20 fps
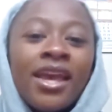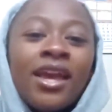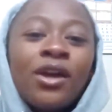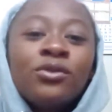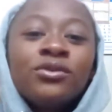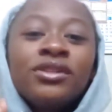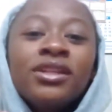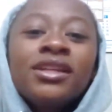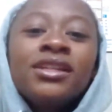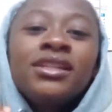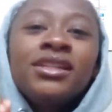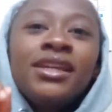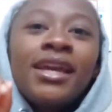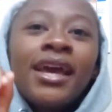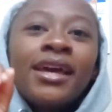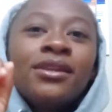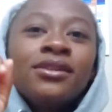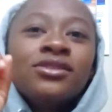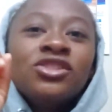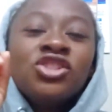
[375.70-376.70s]
Elneny
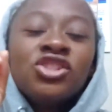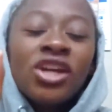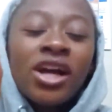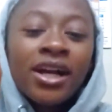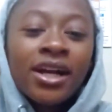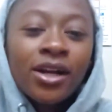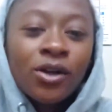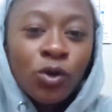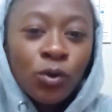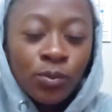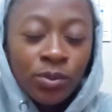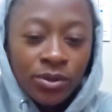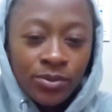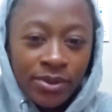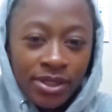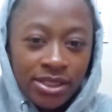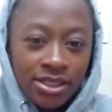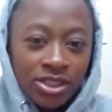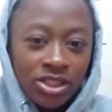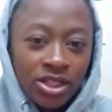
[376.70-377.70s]
and Xhaka
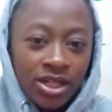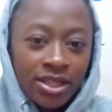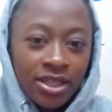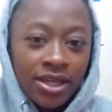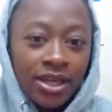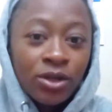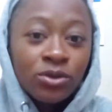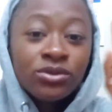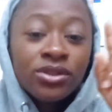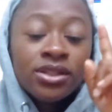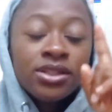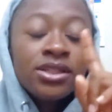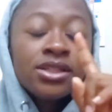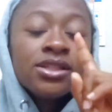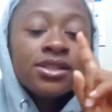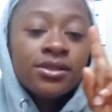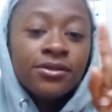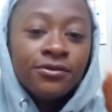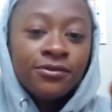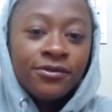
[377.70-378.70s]
complement each other.
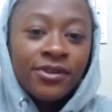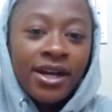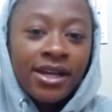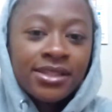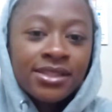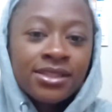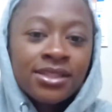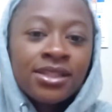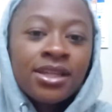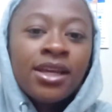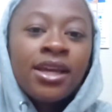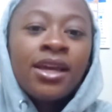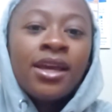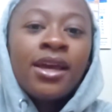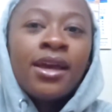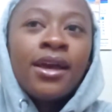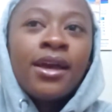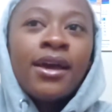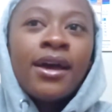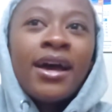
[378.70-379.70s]
Elneny isn't fast,
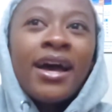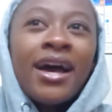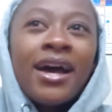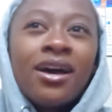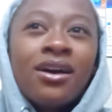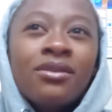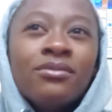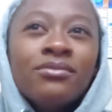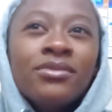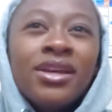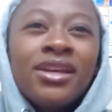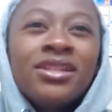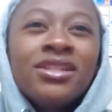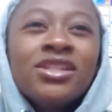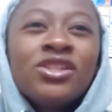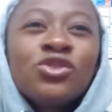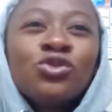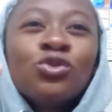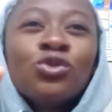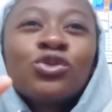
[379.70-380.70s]
um, and
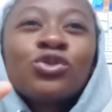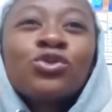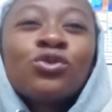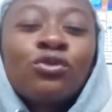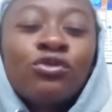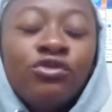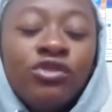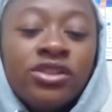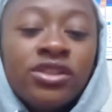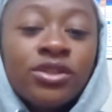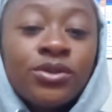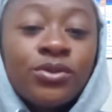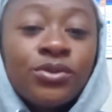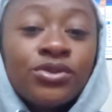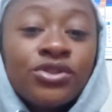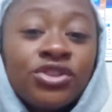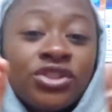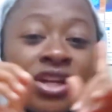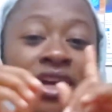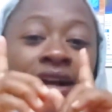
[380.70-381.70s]
he's not so
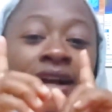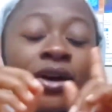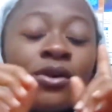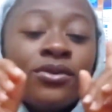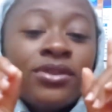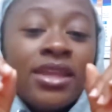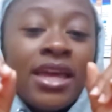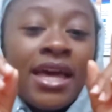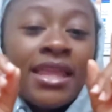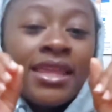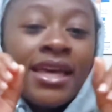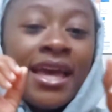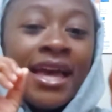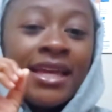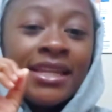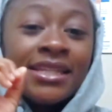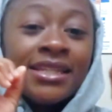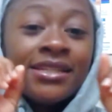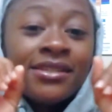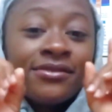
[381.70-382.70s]
physical. Xhaka, on the other
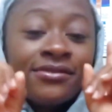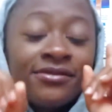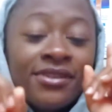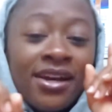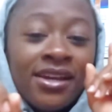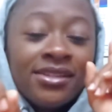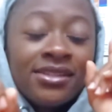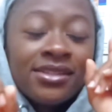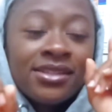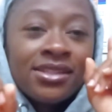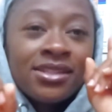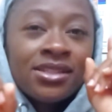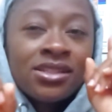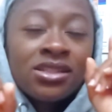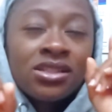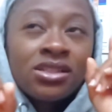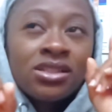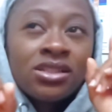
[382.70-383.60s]
hand, is fast